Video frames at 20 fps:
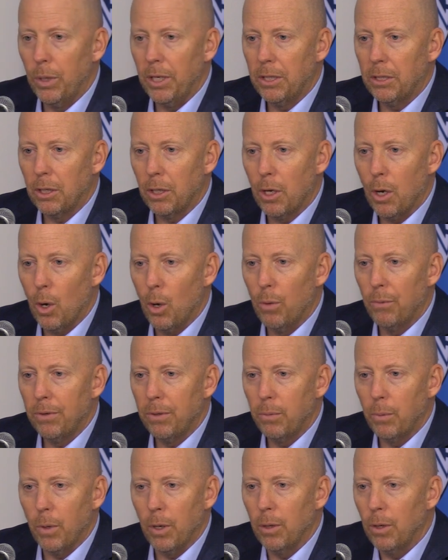weeks of
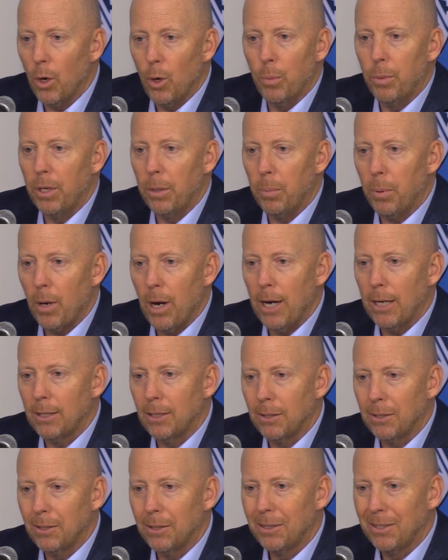COVID where nobody
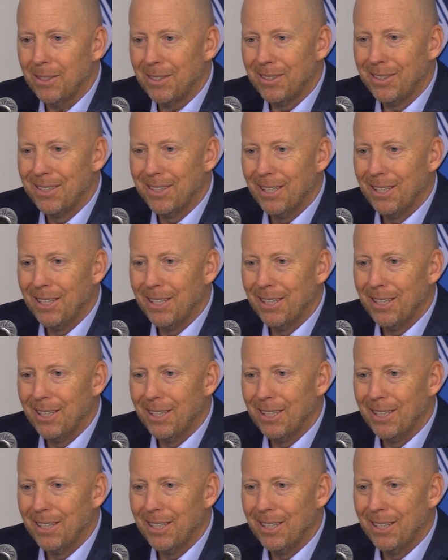practices.